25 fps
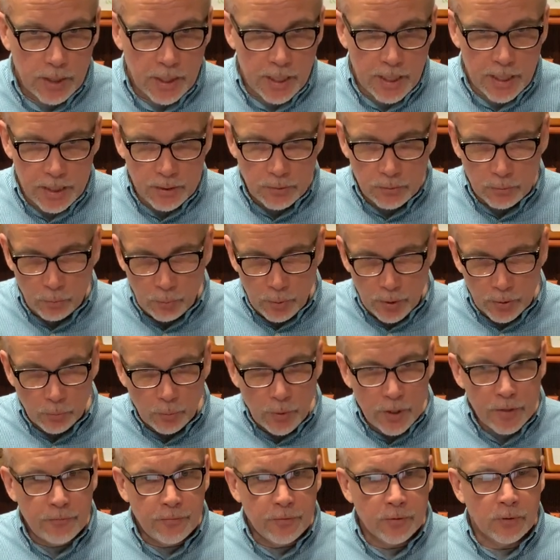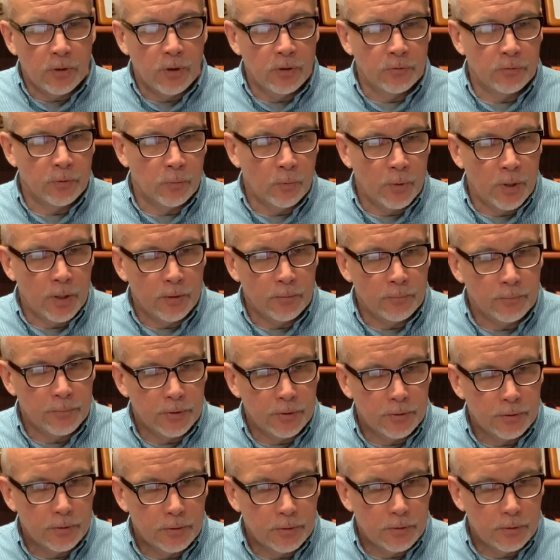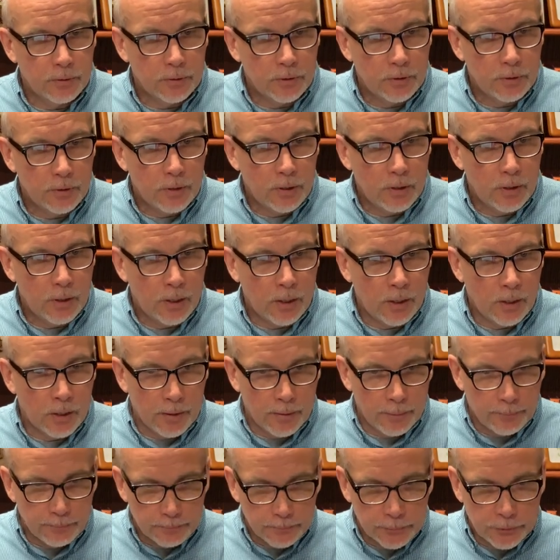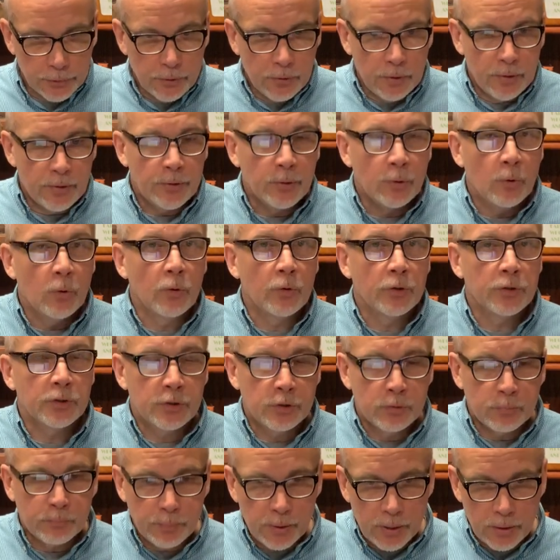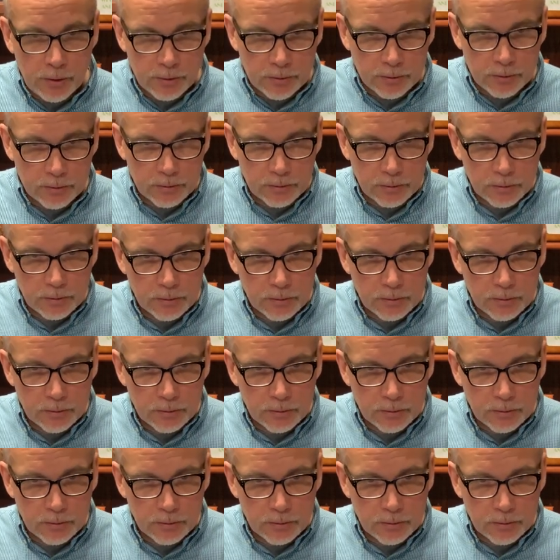And when we feel overwhelmed, you know that the Holy Spirit